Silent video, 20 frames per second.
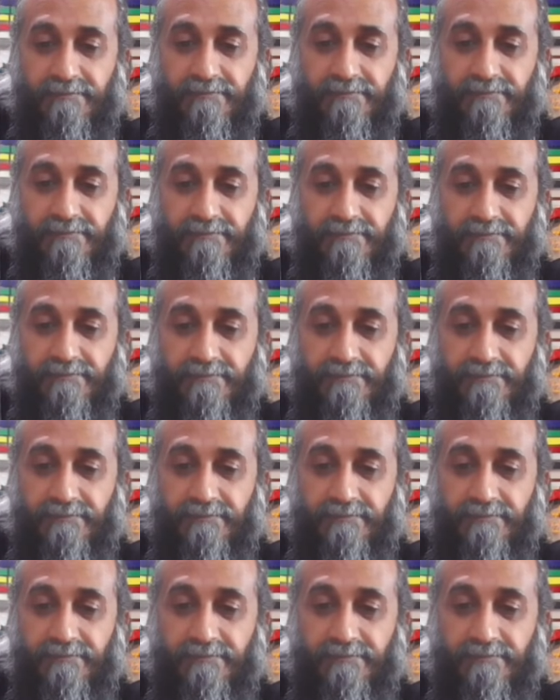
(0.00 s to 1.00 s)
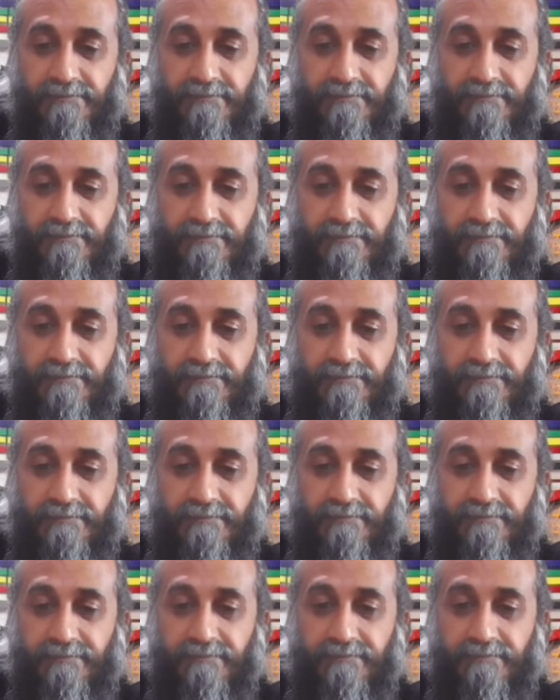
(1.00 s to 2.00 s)

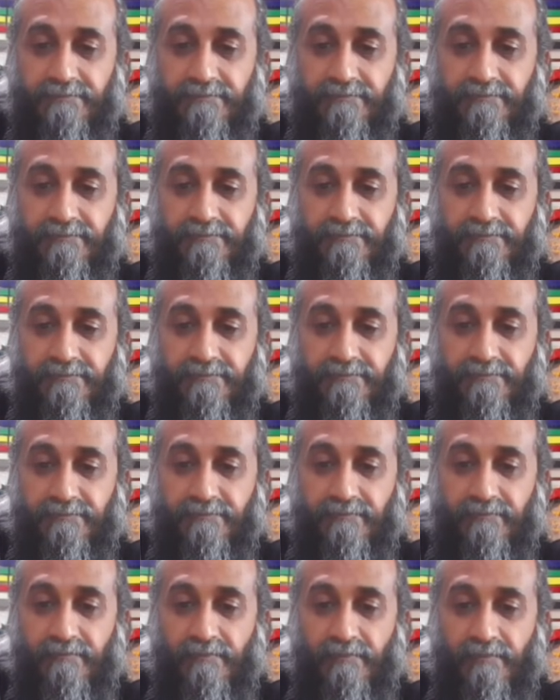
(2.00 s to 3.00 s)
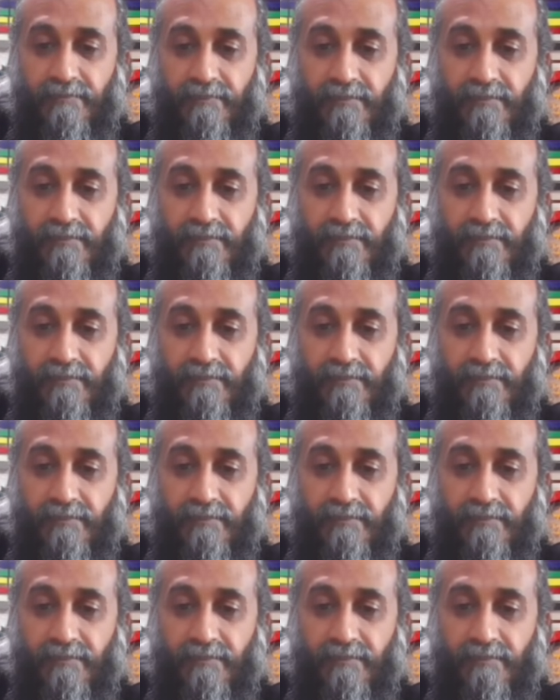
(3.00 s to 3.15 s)
(no one is talking)